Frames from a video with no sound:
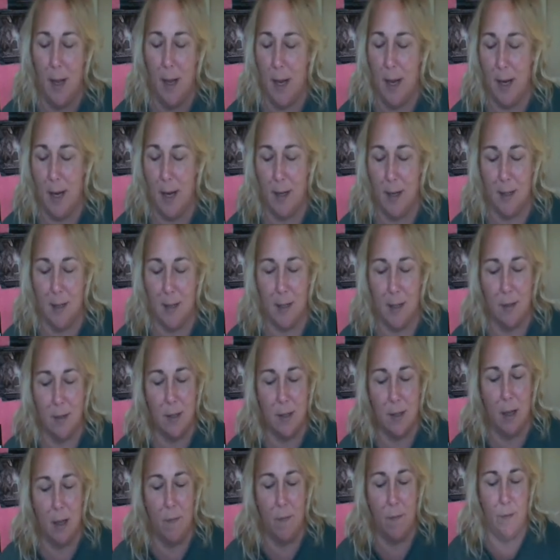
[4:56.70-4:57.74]
and get
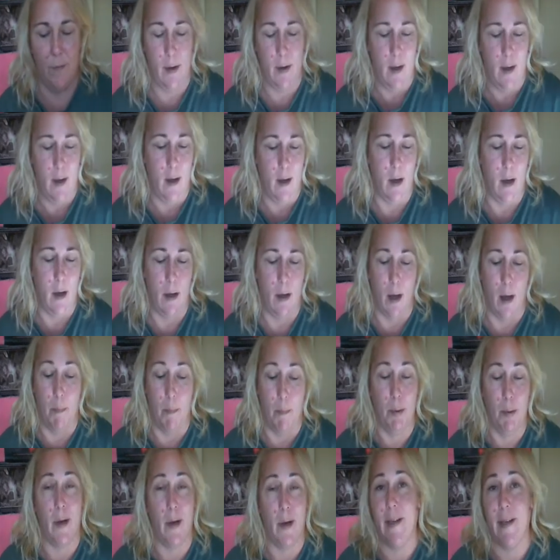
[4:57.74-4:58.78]
yourself a
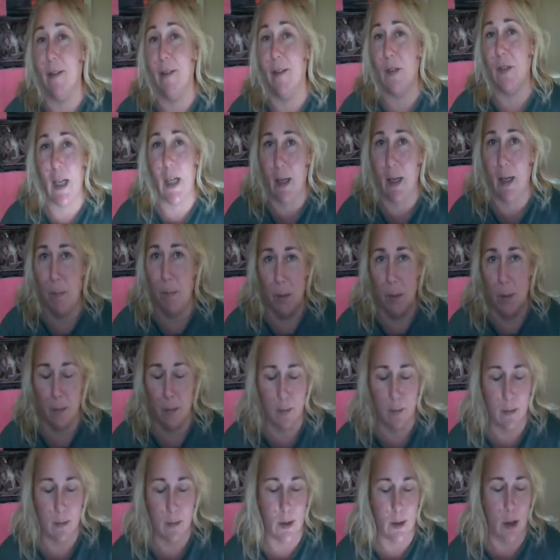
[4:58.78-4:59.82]
plenty of tape.
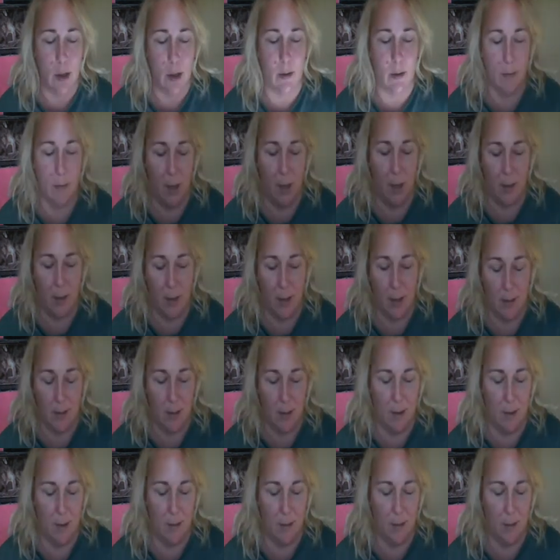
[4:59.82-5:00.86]
You know, I like
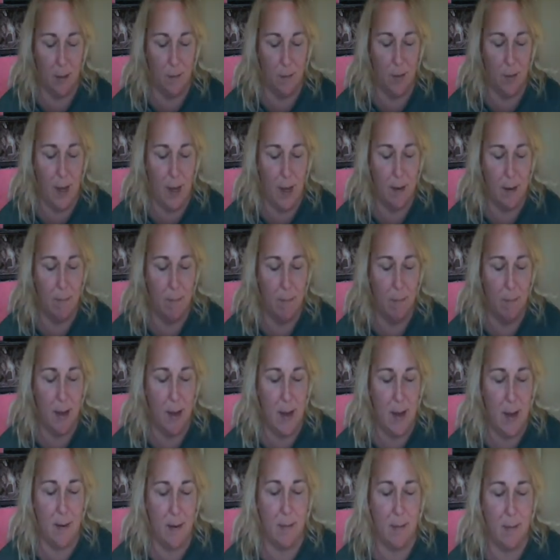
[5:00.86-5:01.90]
the, the flat
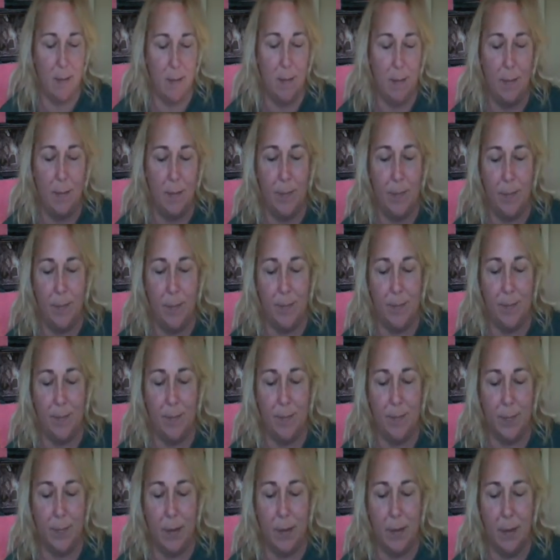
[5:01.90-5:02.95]
matte
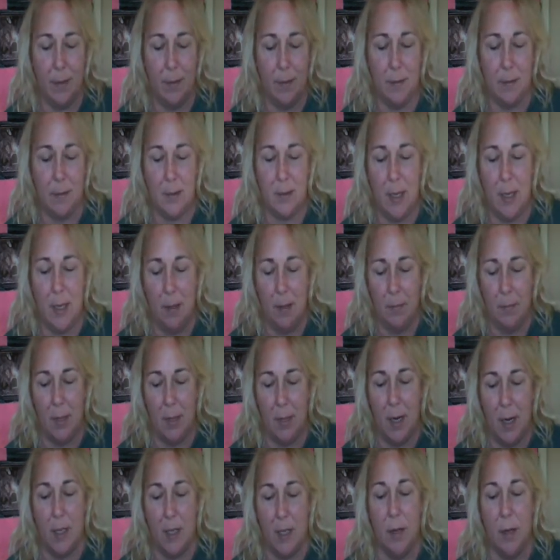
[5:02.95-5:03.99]
tape
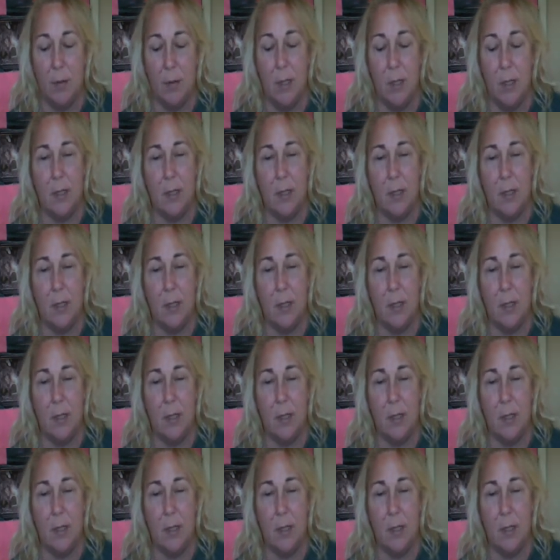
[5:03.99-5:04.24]
and I cover